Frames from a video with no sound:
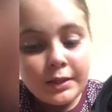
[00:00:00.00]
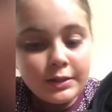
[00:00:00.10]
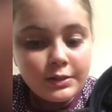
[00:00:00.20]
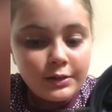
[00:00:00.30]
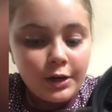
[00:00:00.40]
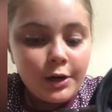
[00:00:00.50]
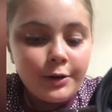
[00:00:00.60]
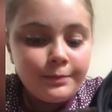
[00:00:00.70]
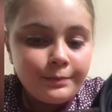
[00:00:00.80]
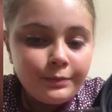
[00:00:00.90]
So
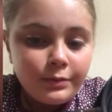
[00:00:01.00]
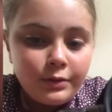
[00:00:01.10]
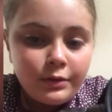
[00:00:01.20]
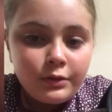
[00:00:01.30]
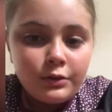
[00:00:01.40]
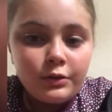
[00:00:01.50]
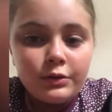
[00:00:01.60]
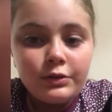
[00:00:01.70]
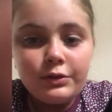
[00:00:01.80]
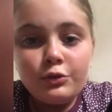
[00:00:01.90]

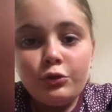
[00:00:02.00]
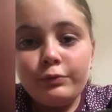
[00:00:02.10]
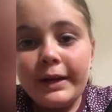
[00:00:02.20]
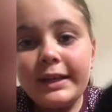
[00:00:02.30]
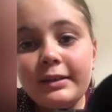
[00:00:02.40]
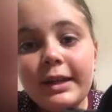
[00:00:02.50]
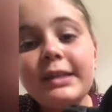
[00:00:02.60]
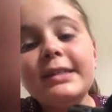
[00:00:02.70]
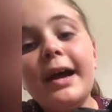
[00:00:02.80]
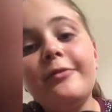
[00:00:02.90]
your
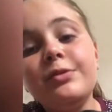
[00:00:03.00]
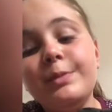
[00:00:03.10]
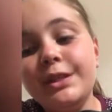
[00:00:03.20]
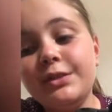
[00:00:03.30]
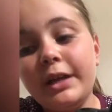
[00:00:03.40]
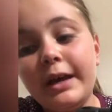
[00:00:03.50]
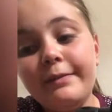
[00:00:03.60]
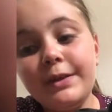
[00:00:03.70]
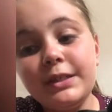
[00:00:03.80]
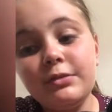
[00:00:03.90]
regulators have to be
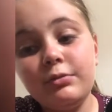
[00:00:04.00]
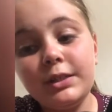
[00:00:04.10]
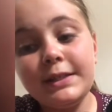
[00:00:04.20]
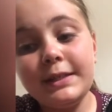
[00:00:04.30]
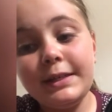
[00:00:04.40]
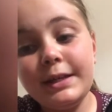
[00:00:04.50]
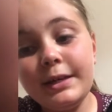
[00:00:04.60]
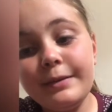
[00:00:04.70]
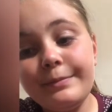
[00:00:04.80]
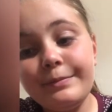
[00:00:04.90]
serviced once a
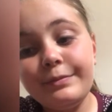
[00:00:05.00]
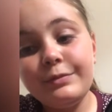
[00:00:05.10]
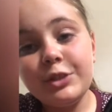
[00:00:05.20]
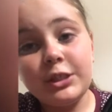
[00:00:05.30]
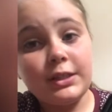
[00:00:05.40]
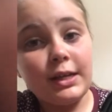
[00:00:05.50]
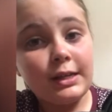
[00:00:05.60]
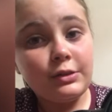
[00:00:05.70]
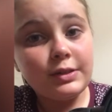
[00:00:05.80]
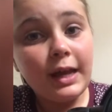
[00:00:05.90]
year, just
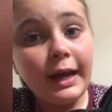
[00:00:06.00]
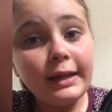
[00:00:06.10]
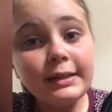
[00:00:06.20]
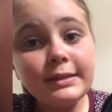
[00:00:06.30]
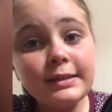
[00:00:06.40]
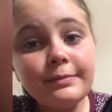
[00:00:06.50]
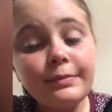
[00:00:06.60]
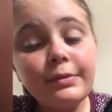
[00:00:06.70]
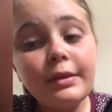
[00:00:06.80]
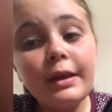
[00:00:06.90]
like your tanks,
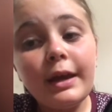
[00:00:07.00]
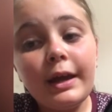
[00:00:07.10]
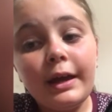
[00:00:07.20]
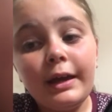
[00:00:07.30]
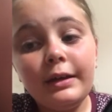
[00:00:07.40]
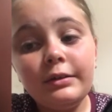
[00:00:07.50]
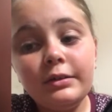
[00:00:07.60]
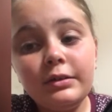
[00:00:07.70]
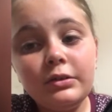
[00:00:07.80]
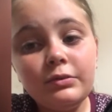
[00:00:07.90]
and
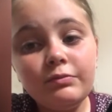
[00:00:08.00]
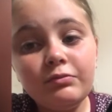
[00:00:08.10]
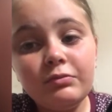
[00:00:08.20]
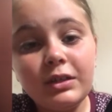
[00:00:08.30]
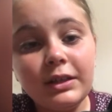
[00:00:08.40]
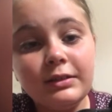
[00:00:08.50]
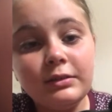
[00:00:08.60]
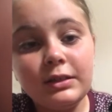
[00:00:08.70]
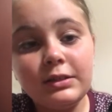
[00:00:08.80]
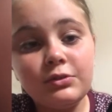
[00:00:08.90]
it
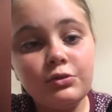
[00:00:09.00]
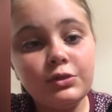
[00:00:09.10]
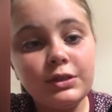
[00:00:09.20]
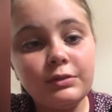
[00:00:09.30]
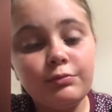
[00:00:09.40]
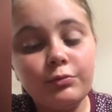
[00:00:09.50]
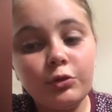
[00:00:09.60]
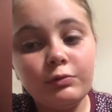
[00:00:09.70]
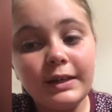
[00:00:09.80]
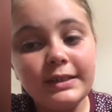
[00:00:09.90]
is good to
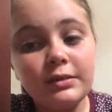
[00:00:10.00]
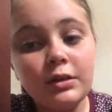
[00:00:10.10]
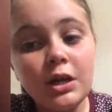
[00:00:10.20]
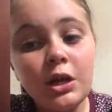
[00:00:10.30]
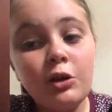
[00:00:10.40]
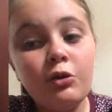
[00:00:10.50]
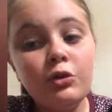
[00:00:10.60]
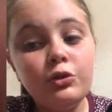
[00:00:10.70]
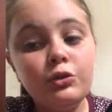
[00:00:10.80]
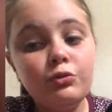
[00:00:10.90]
always
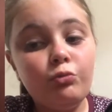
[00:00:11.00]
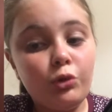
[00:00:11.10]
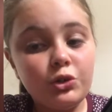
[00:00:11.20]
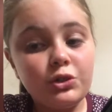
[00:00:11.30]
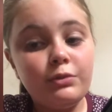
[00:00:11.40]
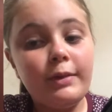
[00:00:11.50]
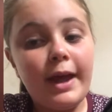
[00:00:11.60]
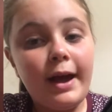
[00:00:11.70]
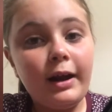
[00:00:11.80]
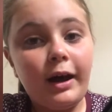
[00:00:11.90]
wash them
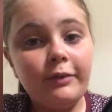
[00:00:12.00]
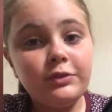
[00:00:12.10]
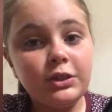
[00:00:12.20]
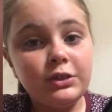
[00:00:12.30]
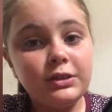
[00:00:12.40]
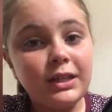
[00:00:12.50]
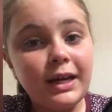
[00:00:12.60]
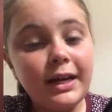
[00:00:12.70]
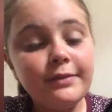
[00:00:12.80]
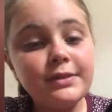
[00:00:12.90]
out after your
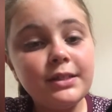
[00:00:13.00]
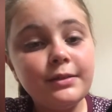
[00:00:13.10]
dives.